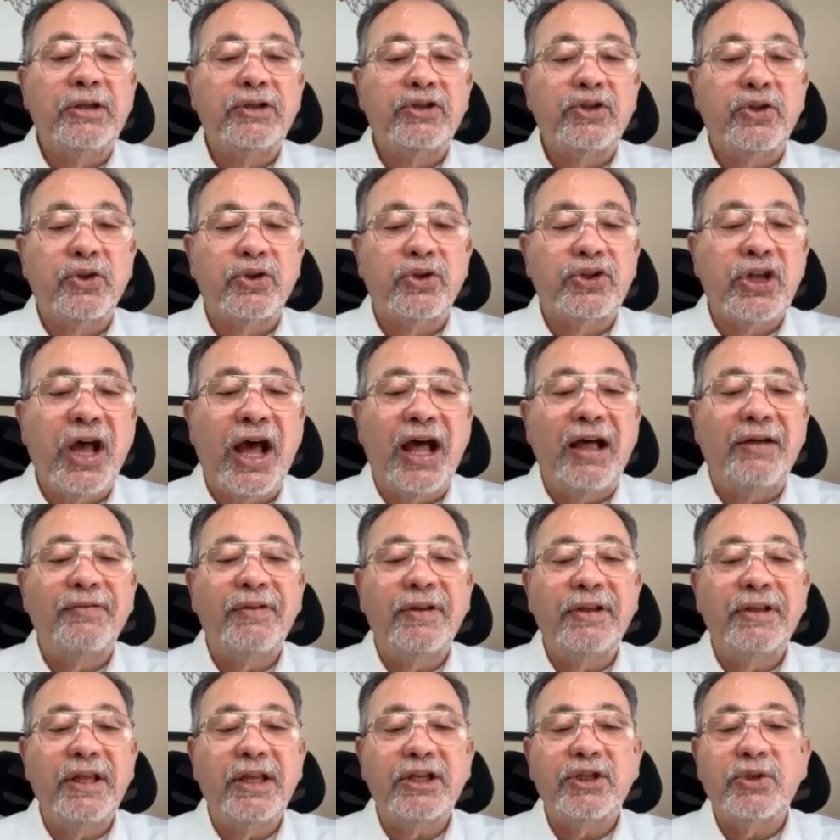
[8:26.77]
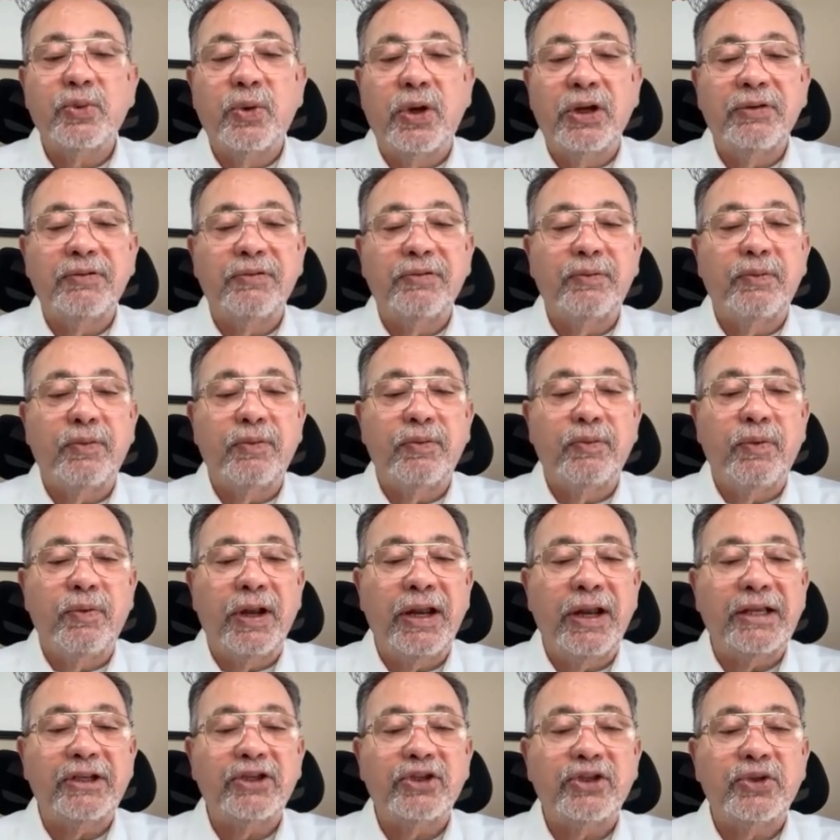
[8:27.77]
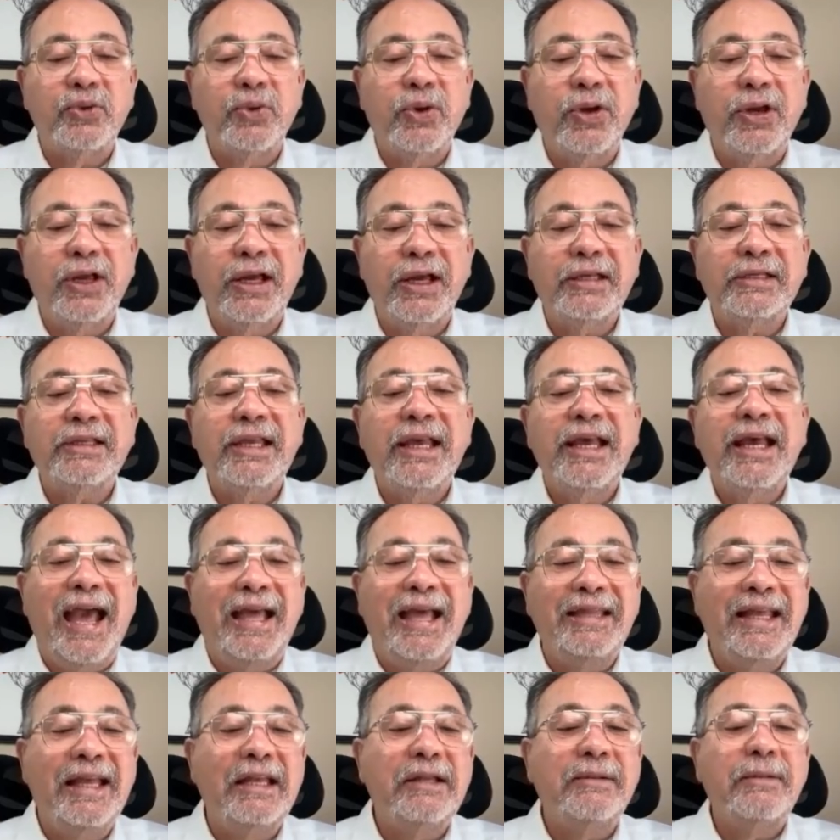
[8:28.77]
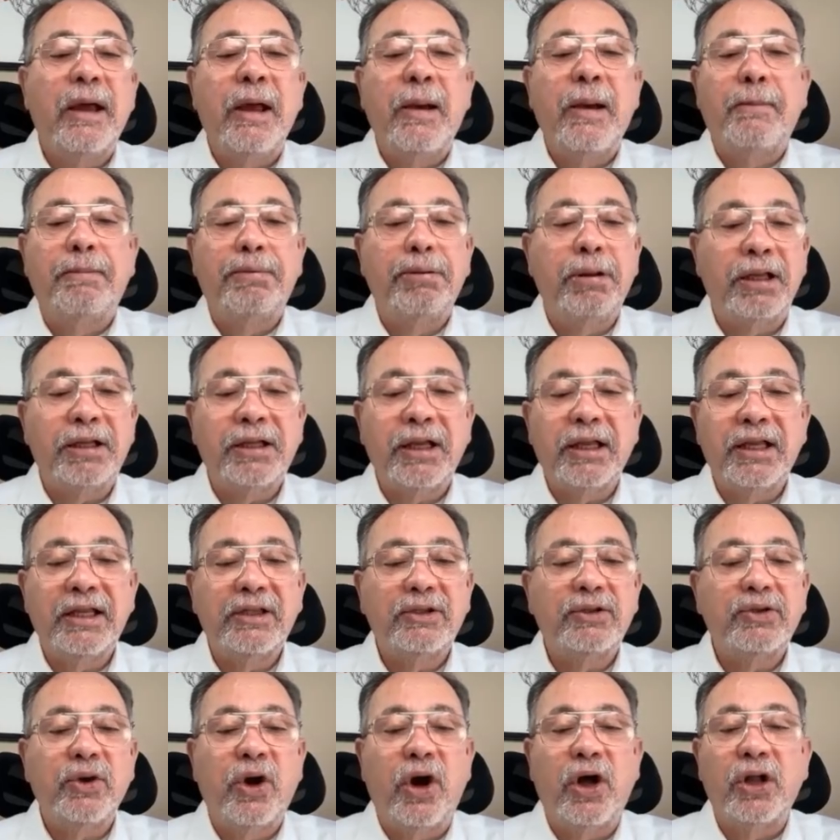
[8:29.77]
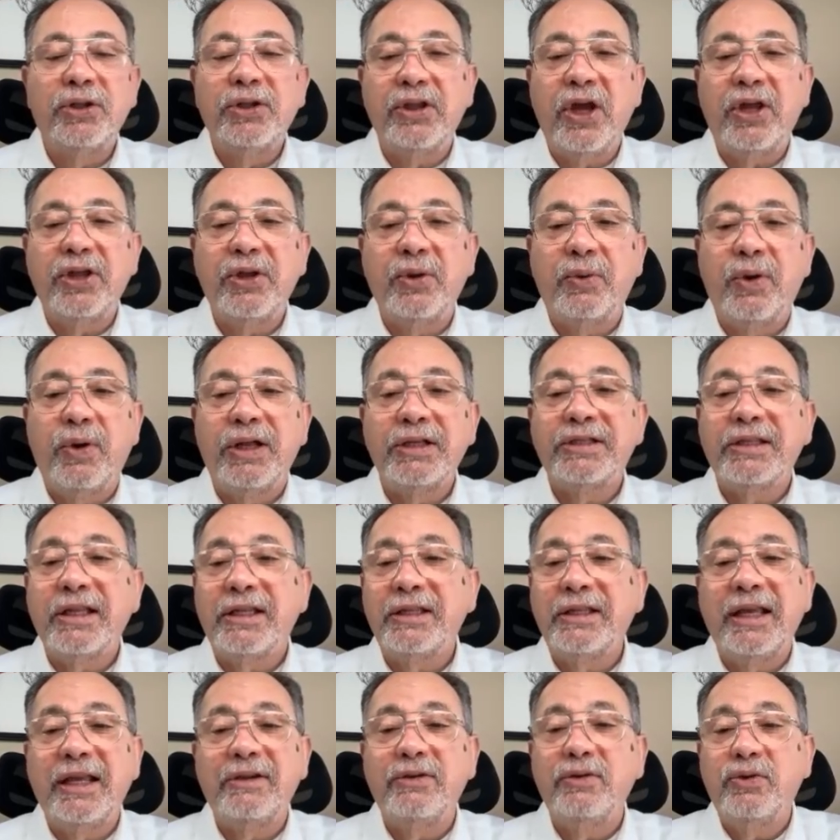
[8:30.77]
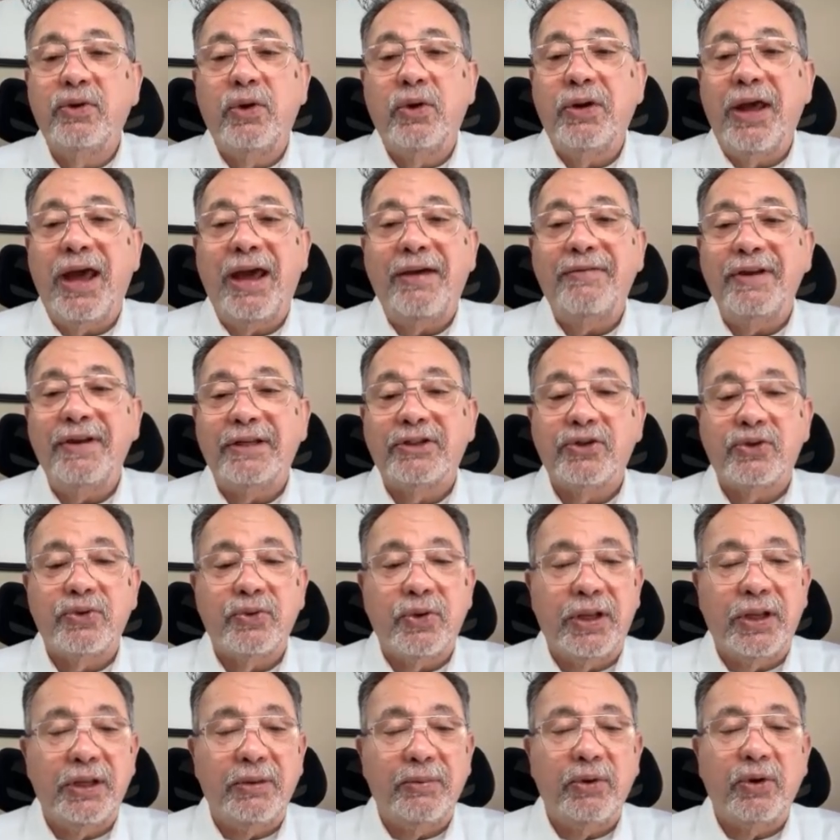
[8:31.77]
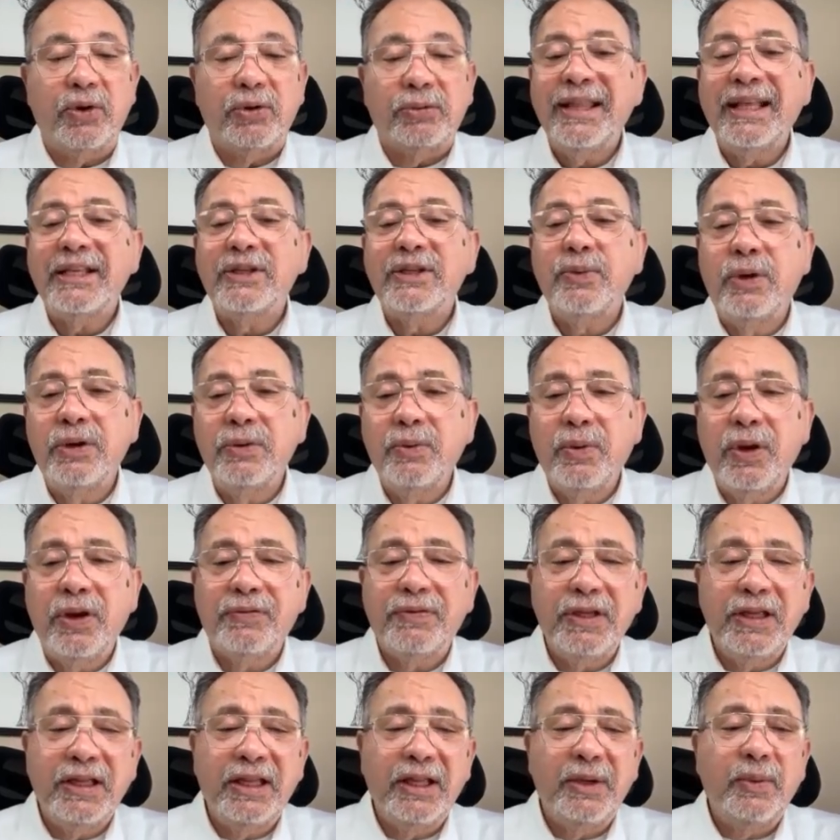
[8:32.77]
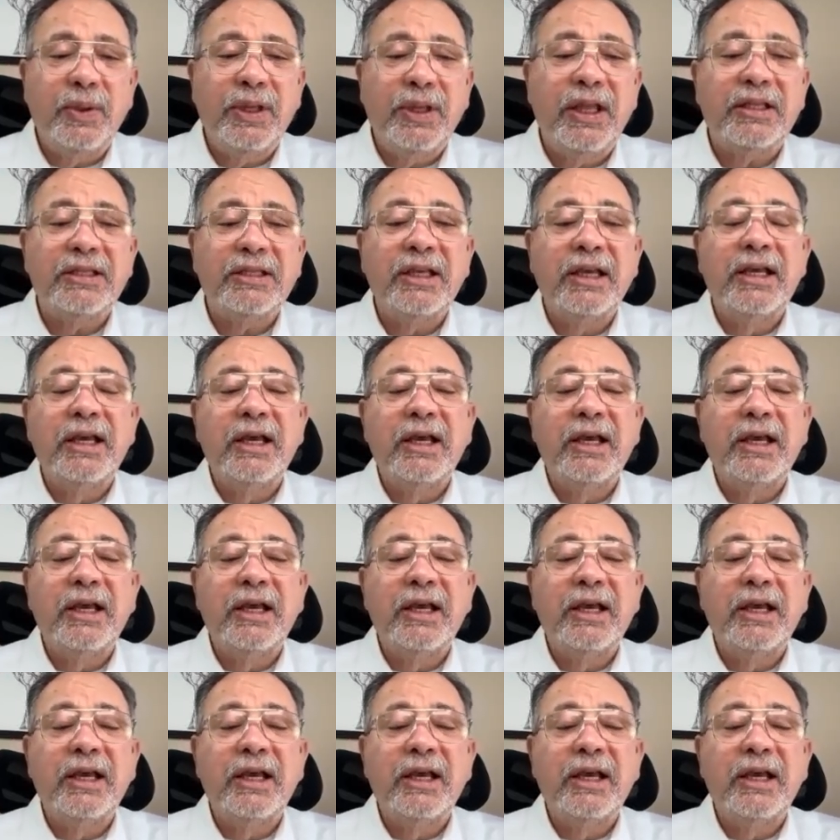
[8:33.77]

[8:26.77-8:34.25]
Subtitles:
So solve in this one what x2 is, and then plug it into all the other ones, and then you don't have x2 anymore. That's one way of dealing with it.